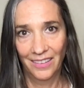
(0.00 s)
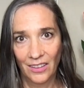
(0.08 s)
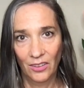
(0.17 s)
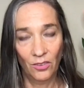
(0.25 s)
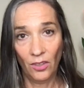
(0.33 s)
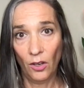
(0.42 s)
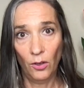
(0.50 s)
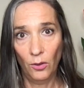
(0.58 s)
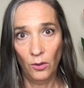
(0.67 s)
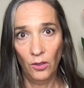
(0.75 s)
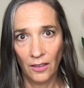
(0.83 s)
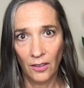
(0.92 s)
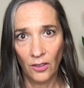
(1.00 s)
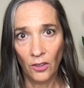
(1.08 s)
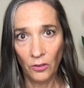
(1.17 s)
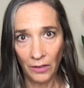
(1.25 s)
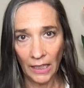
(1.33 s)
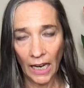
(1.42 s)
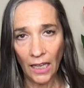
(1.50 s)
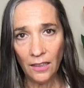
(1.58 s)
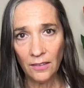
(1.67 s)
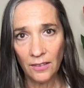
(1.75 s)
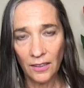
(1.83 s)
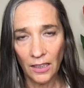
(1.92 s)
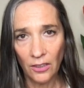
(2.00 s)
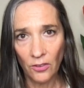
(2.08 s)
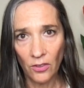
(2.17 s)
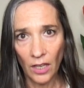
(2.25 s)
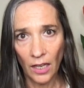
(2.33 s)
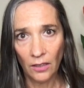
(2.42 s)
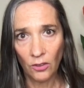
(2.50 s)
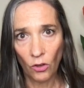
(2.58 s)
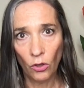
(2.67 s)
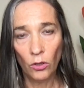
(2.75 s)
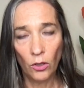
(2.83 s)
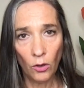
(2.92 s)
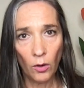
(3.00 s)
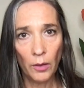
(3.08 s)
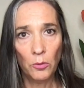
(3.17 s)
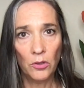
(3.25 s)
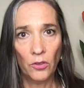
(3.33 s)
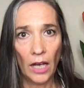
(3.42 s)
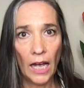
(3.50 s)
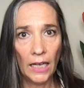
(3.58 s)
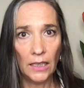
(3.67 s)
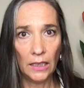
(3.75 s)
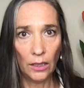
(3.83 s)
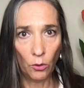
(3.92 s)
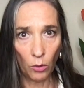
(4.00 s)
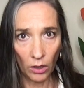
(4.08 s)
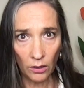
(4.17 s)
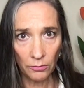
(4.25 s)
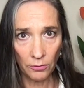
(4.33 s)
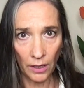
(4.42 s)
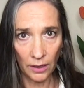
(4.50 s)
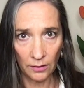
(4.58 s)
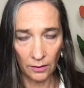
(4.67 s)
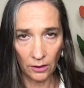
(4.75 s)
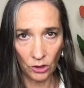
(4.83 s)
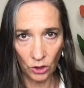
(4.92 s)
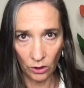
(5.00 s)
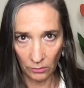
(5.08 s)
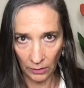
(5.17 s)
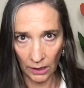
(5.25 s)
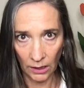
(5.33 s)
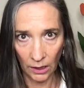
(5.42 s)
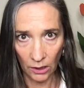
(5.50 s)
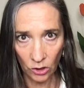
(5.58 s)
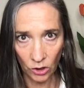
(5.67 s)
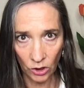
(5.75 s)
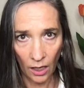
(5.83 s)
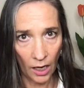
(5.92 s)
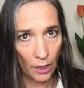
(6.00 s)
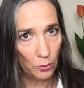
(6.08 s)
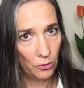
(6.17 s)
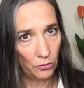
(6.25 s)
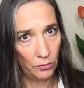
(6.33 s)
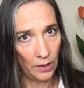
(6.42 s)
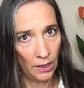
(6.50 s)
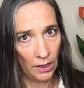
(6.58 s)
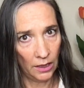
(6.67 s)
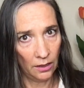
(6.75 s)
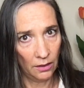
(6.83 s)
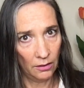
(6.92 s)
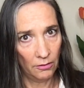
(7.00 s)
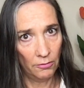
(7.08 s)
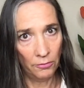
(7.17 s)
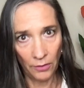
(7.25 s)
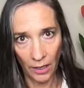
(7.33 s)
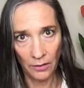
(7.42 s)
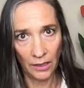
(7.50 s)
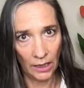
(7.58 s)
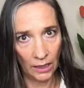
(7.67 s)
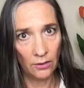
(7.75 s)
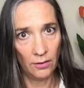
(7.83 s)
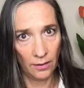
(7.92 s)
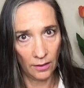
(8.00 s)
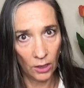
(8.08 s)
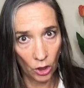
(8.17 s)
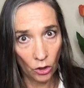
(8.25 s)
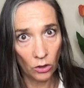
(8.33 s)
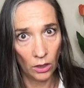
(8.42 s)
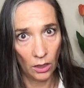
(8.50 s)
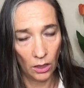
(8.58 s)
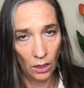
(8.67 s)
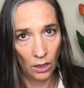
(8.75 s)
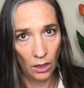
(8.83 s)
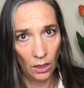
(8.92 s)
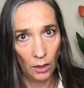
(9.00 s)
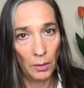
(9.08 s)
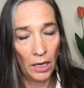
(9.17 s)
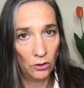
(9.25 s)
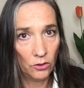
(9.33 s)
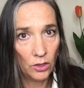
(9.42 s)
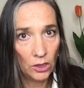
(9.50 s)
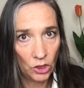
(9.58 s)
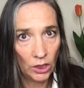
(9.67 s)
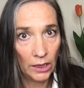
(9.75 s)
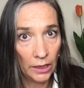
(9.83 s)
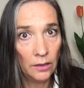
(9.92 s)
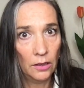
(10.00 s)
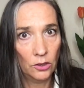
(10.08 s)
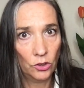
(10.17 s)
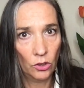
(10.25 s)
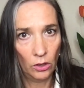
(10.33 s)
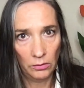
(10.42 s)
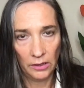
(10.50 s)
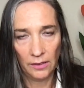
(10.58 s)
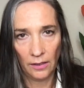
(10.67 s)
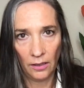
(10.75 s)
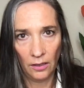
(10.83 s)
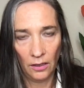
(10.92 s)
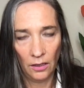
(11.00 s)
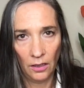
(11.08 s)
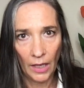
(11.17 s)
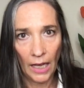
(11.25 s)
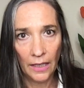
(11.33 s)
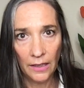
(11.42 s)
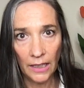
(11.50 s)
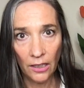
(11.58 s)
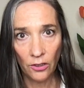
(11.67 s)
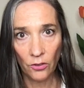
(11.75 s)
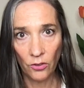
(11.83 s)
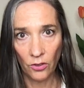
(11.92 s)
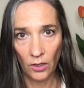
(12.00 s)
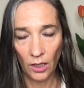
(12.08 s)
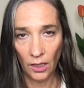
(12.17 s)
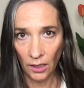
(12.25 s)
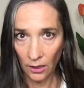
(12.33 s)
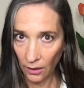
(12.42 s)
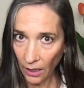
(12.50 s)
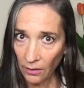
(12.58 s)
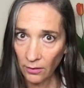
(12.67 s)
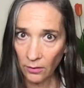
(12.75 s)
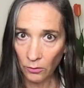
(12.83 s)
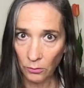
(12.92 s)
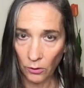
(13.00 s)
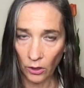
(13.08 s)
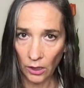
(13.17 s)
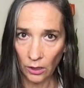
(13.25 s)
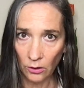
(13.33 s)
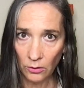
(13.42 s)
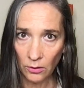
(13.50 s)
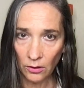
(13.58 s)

so the reality is that although I was a highly qualified teacher of English, I was feeling very insecure about teaching English all of a sudden. And here's a little lesson for you